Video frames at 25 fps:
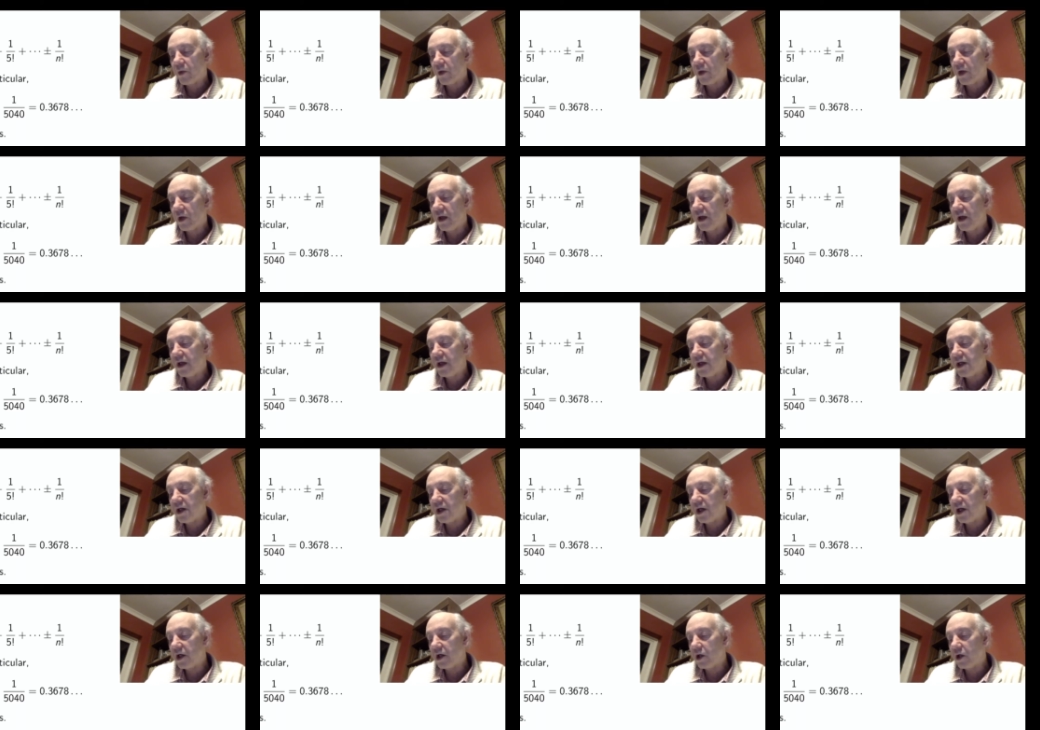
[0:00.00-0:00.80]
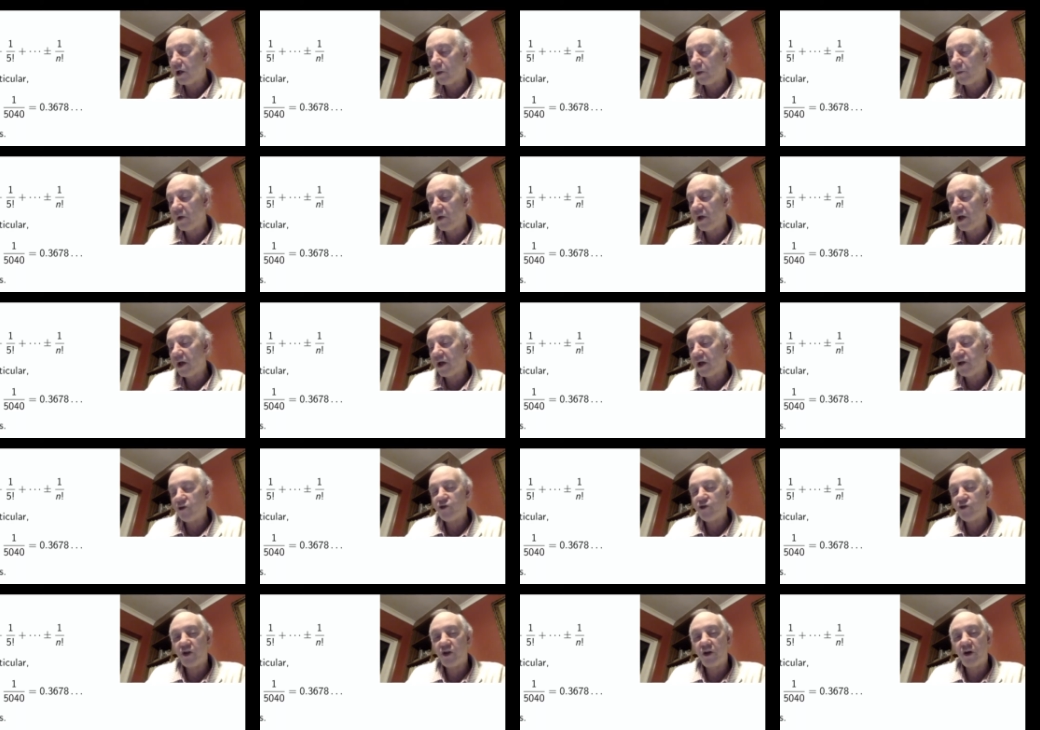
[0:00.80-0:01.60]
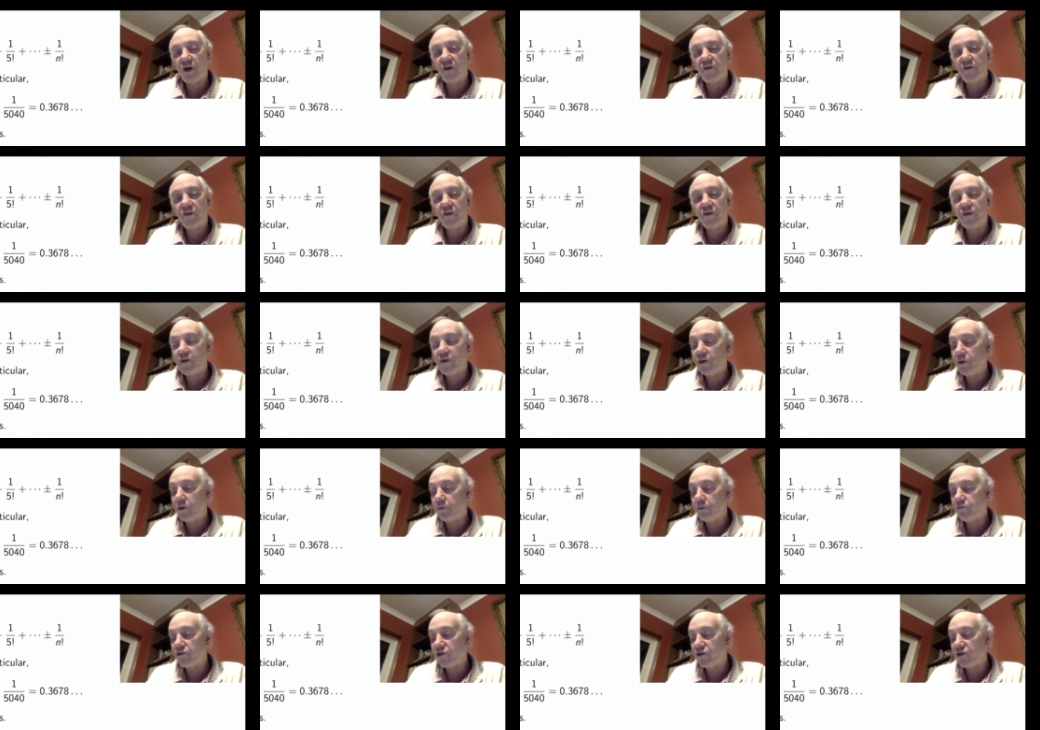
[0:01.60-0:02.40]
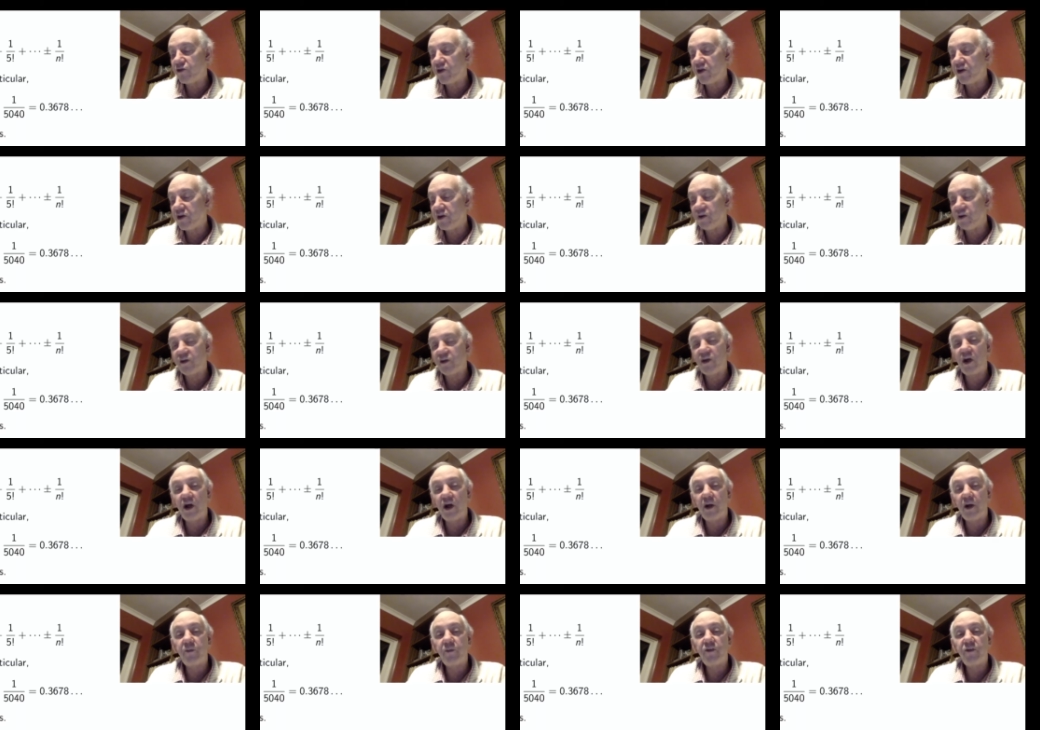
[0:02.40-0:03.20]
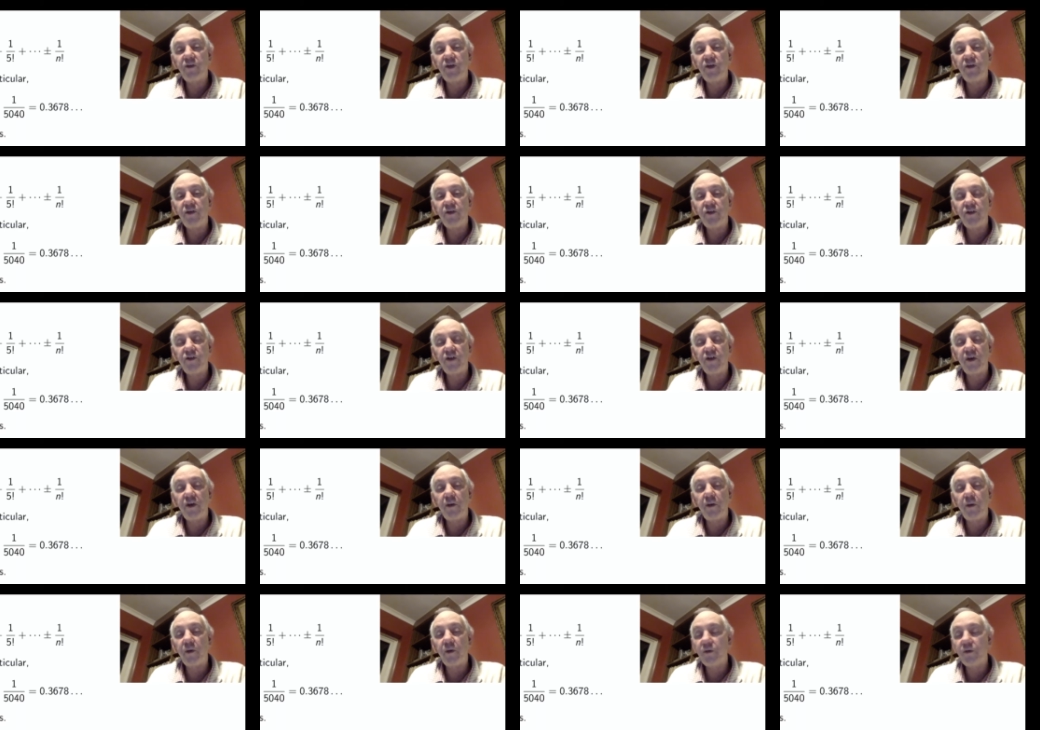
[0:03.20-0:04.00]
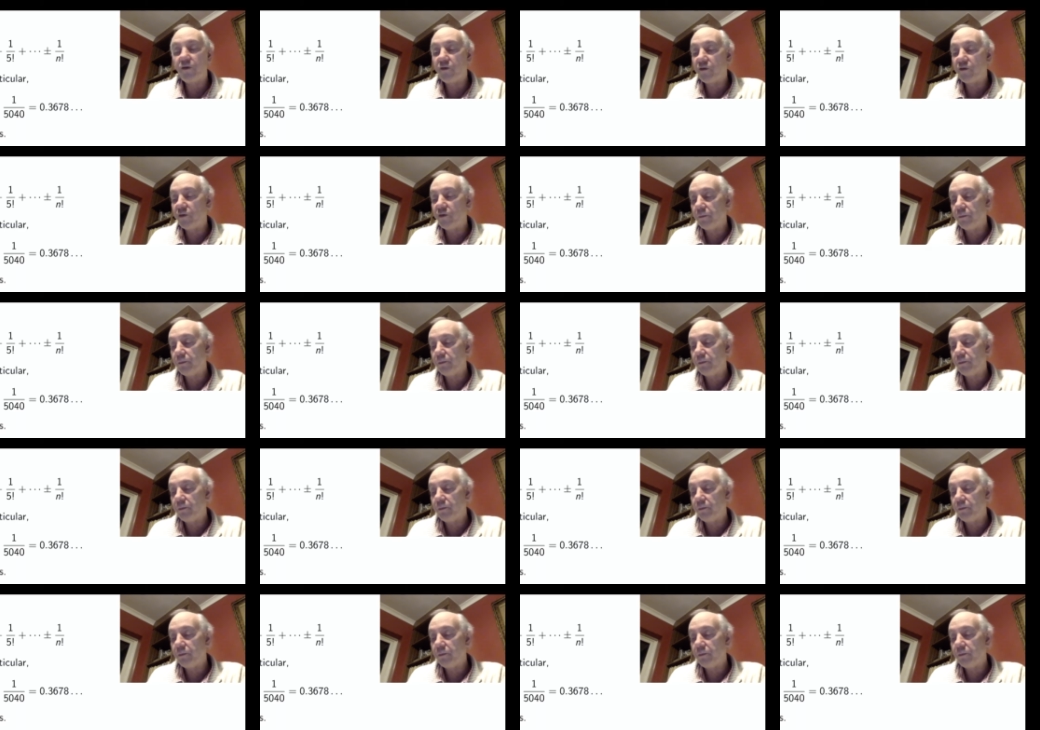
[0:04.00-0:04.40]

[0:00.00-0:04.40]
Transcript: linear combination of the 2 preceding terms in the sequence,